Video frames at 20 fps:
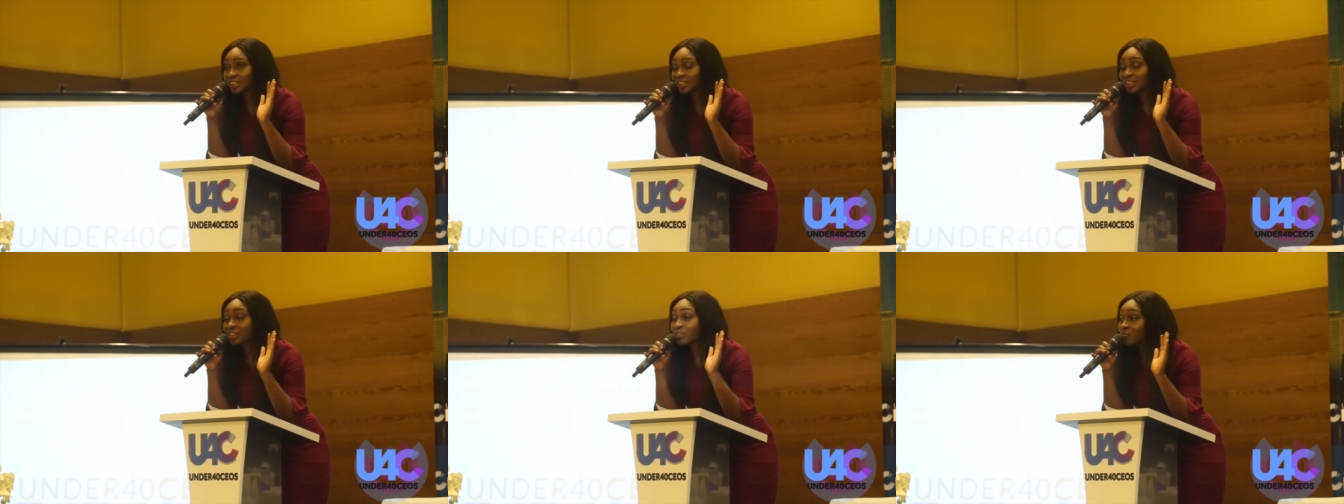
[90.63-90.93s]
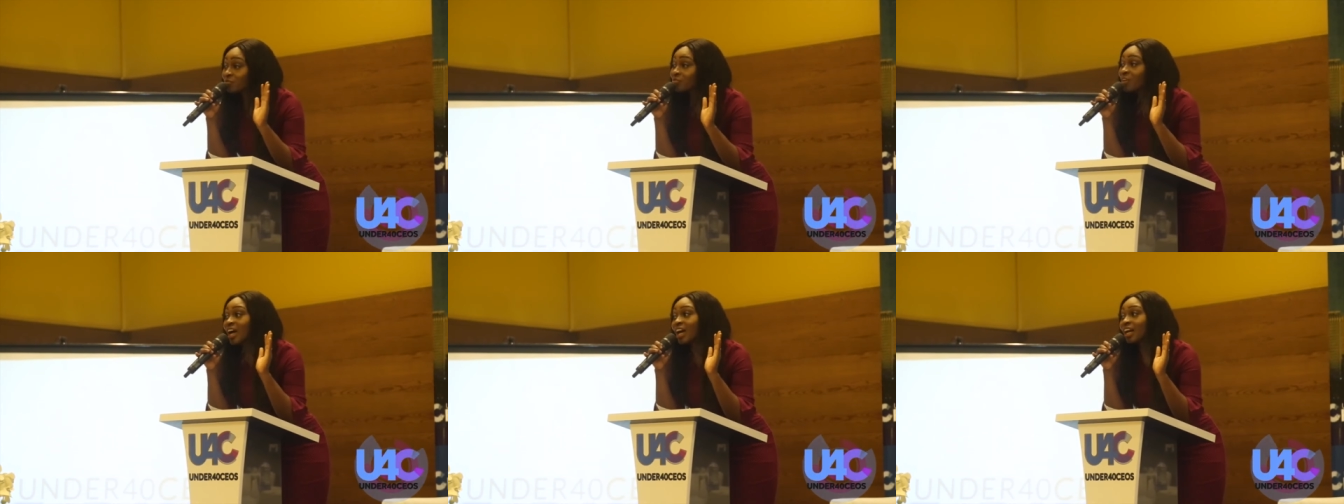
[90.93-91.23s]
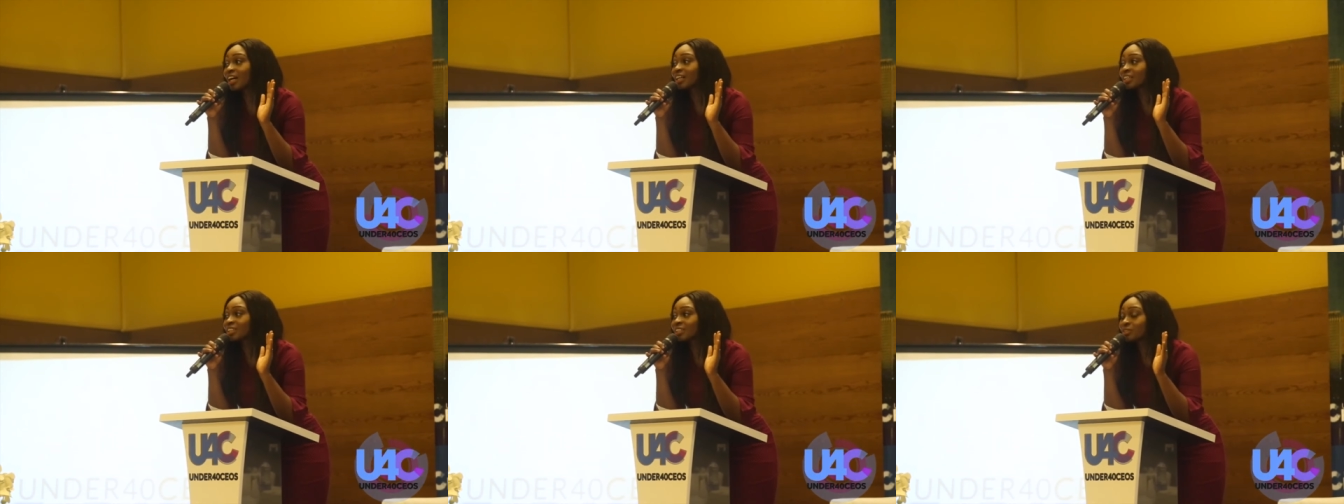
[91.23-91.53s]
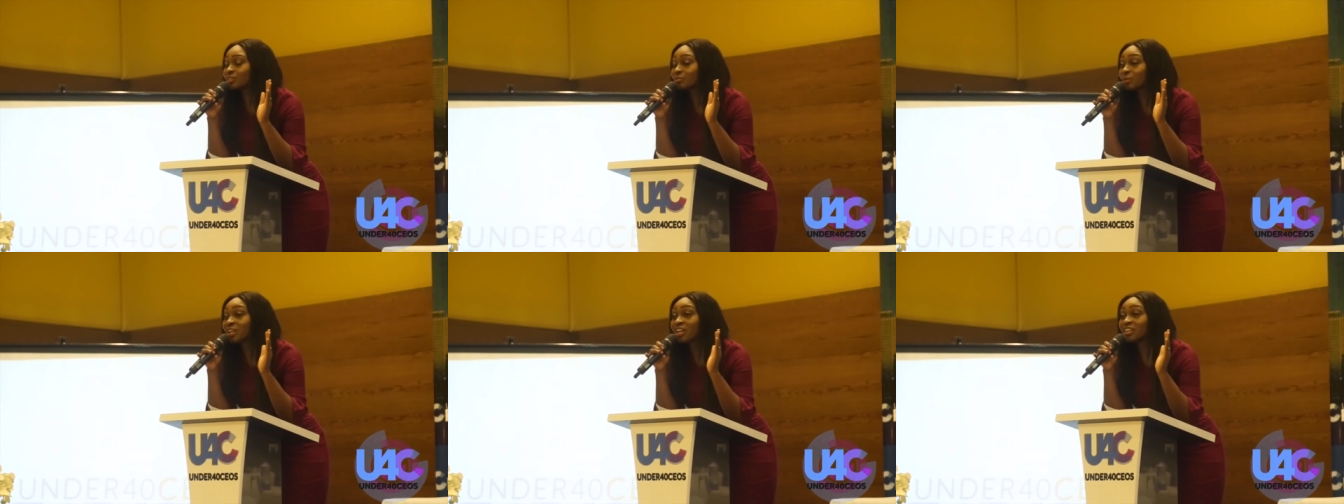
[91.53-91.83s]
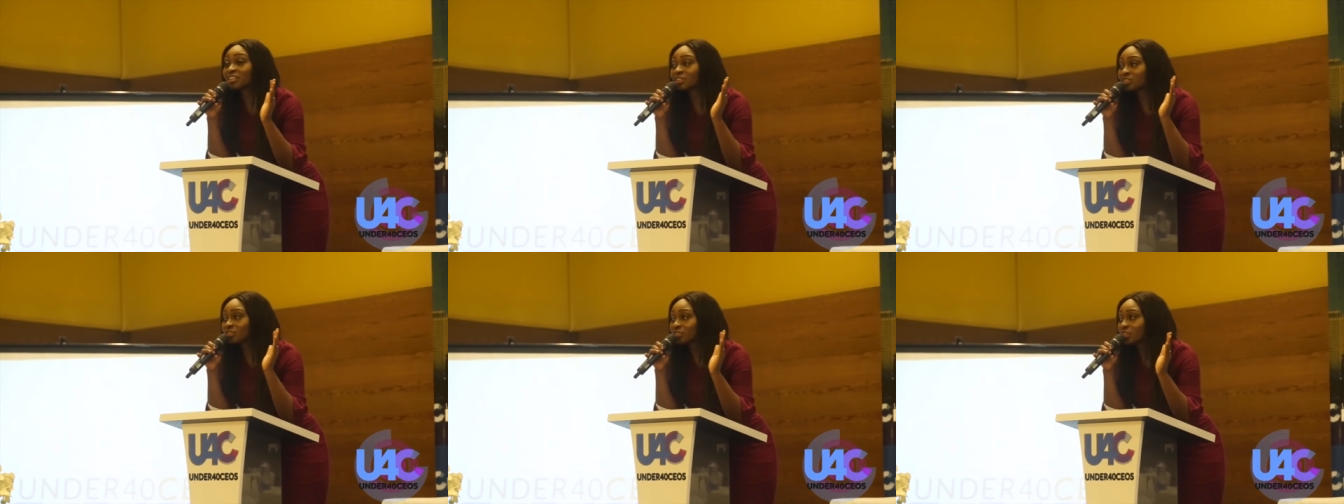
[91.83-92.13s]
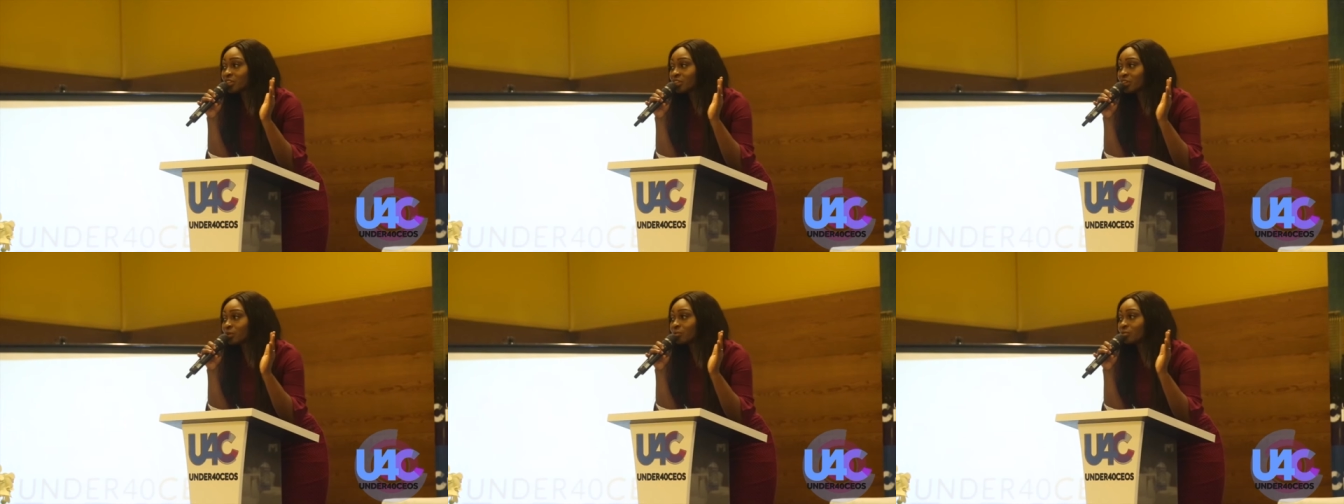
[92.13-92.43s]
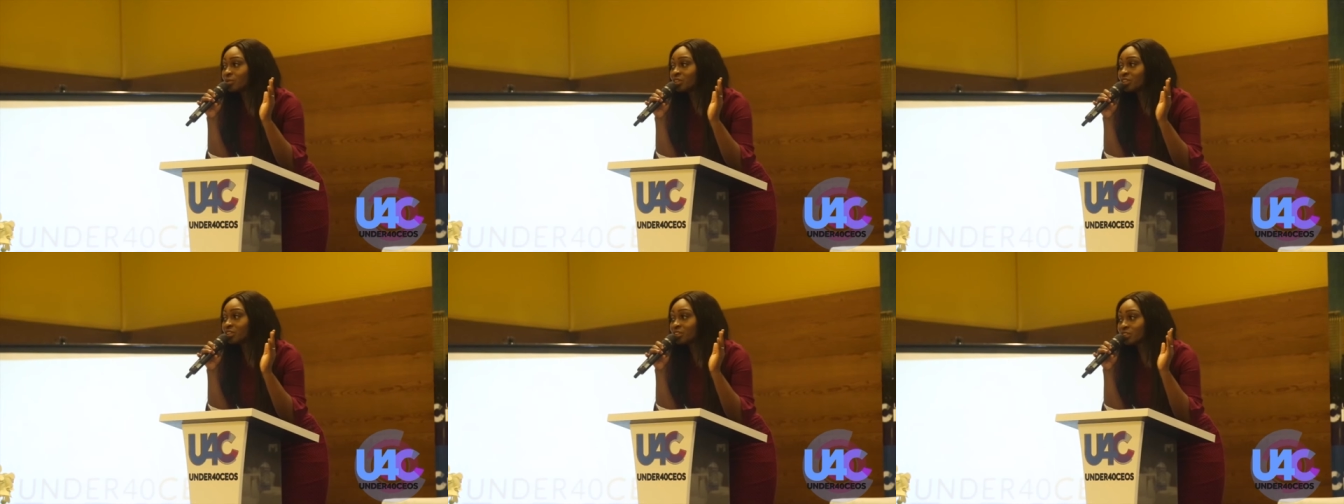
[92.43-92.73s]
In fact, when I was growing up,
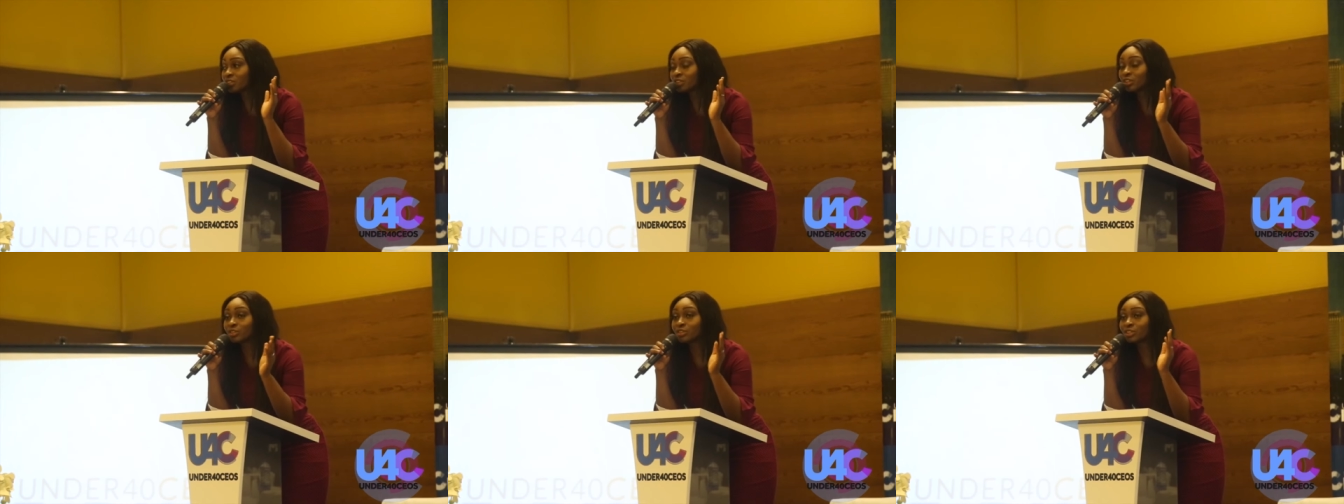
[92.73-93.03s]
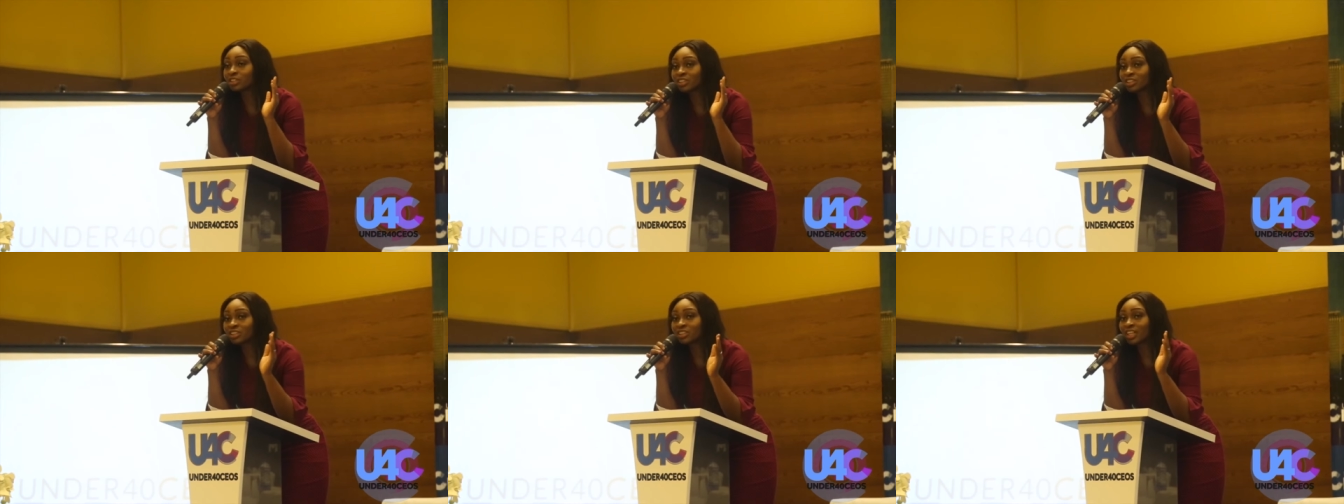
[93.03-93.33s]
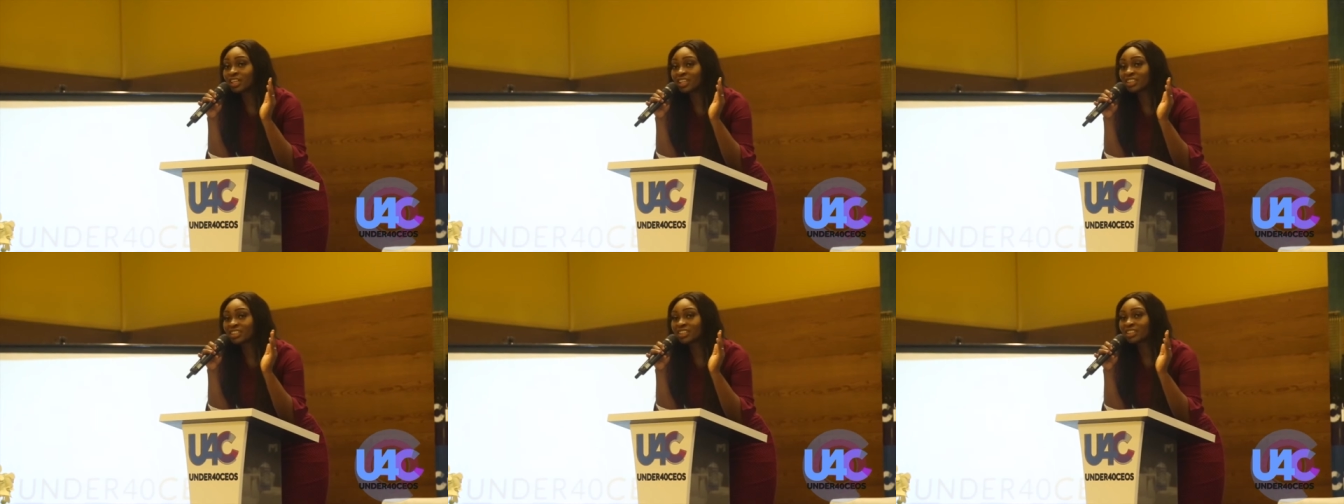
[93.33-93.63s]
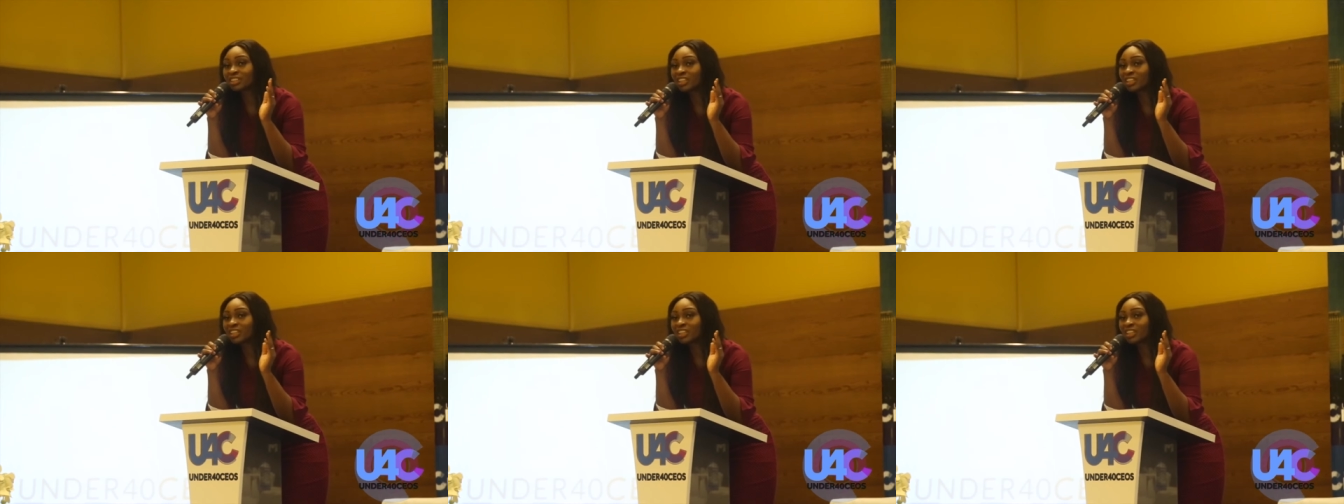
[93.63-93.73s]
we used to go to church